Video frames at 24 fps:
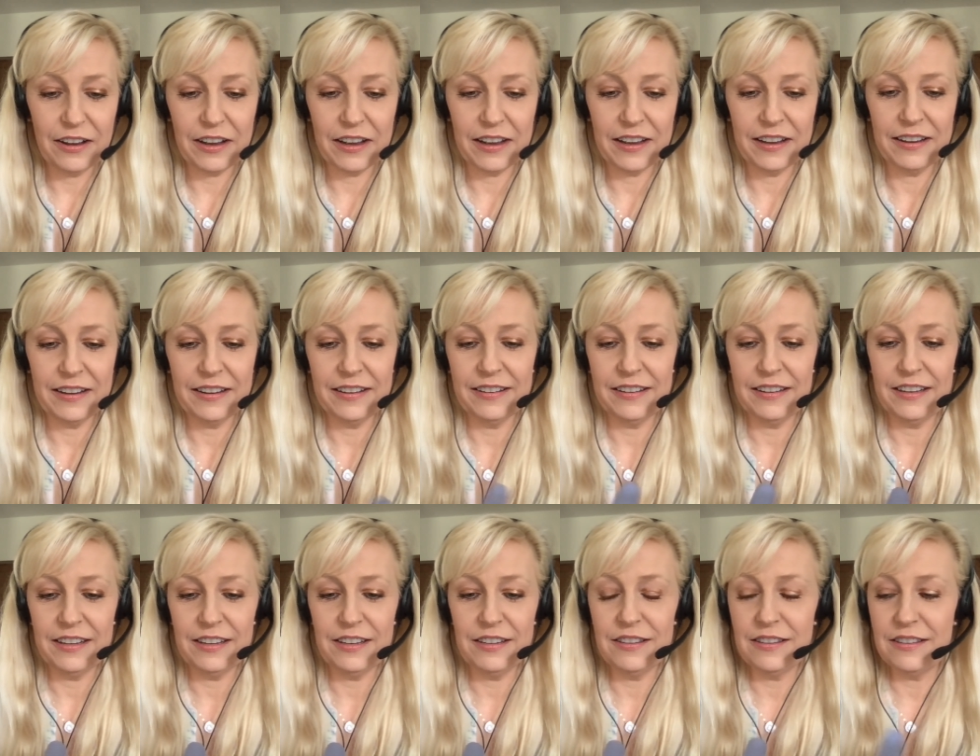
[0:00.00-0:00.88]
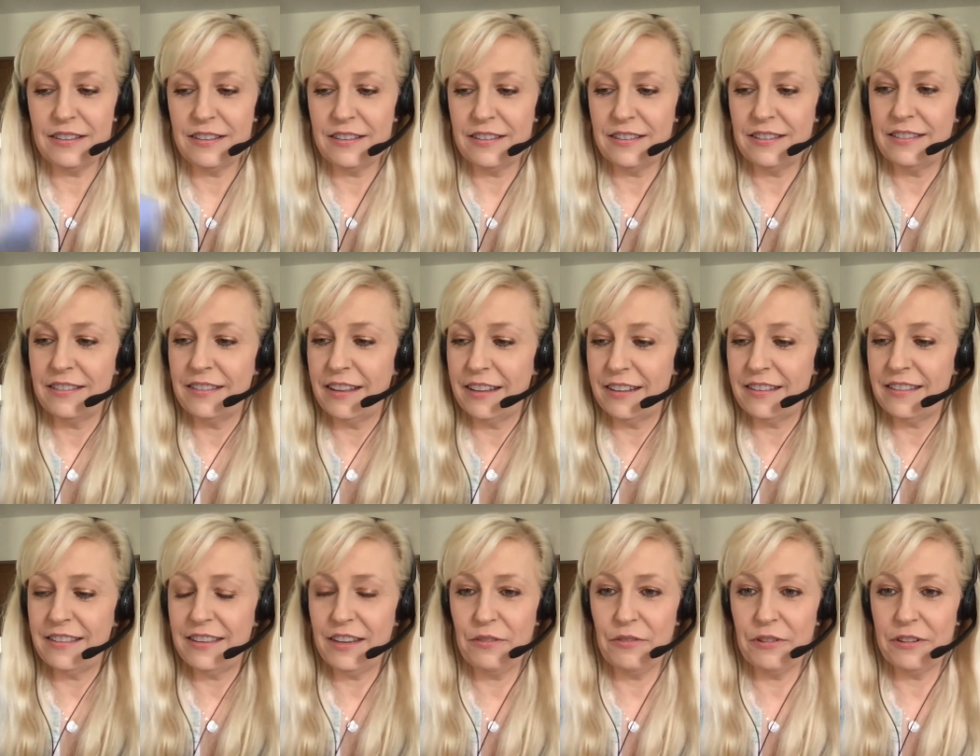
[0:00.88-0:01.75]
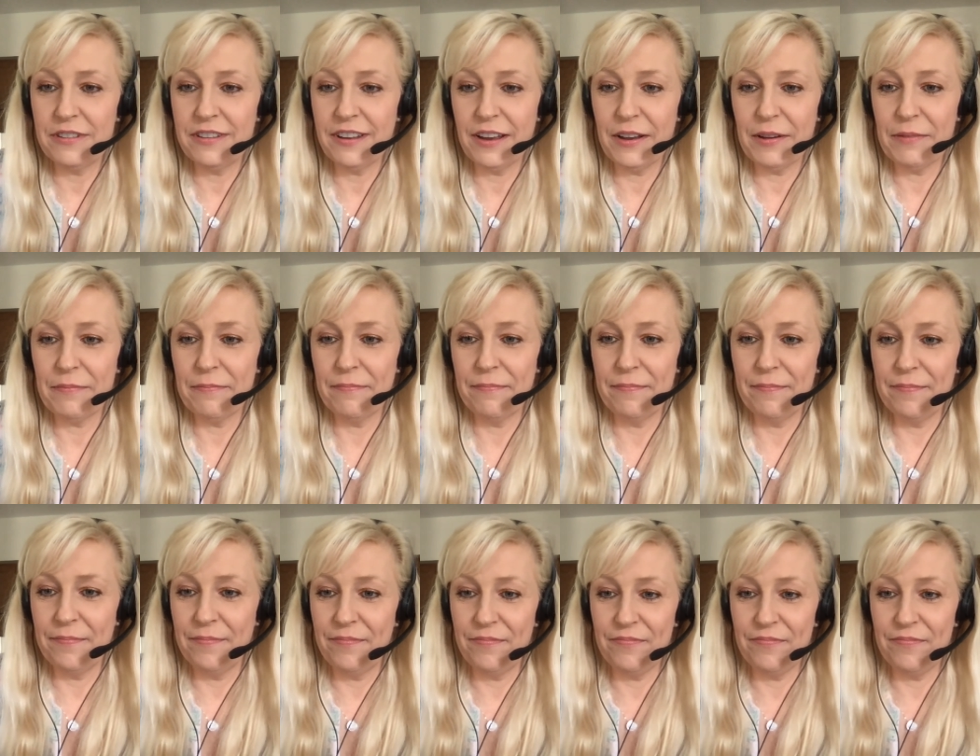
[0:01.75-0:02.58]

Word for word: Okay. He's, let's see what's up.